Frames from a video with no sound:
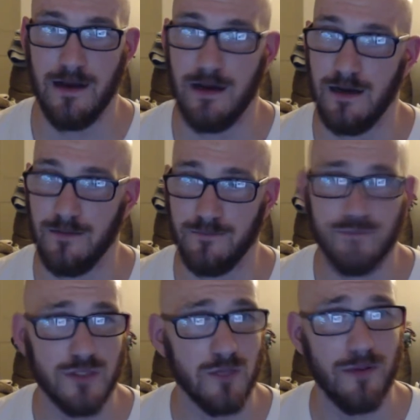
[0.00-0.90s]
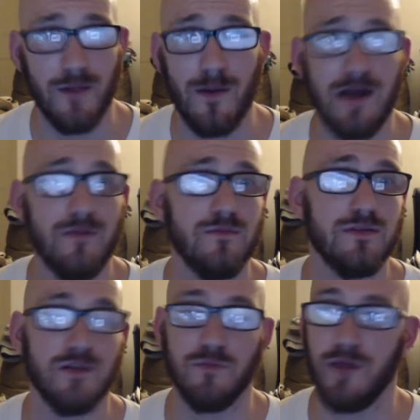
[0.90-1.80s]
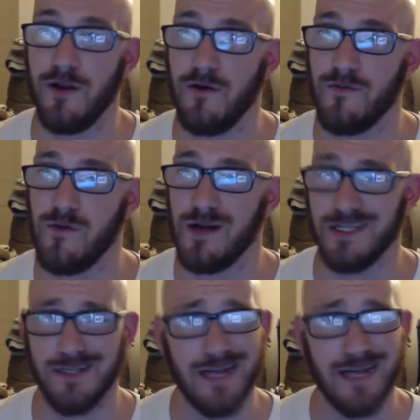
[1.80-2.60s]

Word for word: Um, still playing WoW, still playing Overwatch.